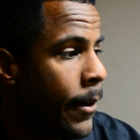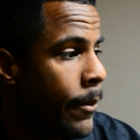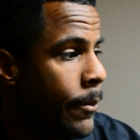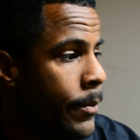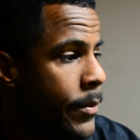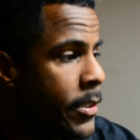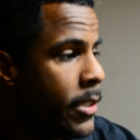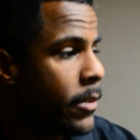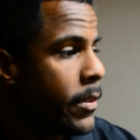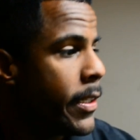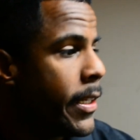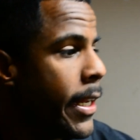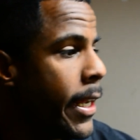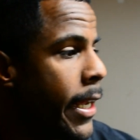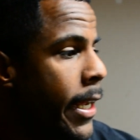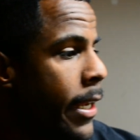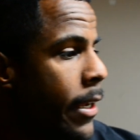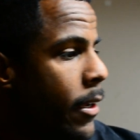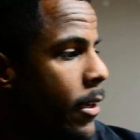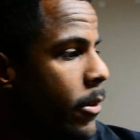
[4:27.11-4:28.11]
So
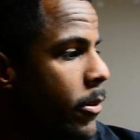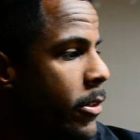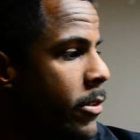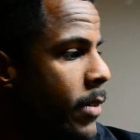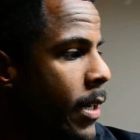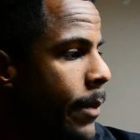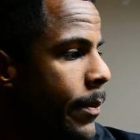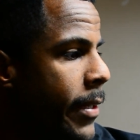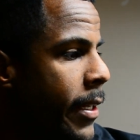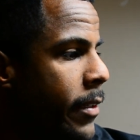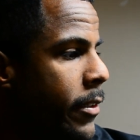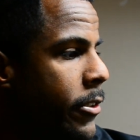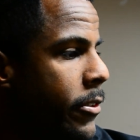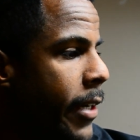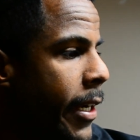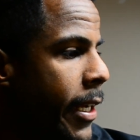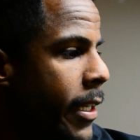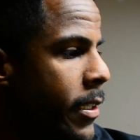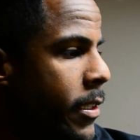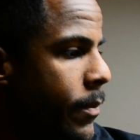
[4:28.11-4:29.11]
today, we're swapping out the
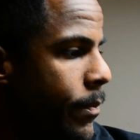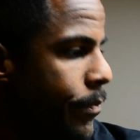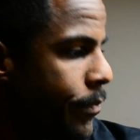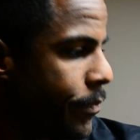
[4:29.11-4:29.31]
trans.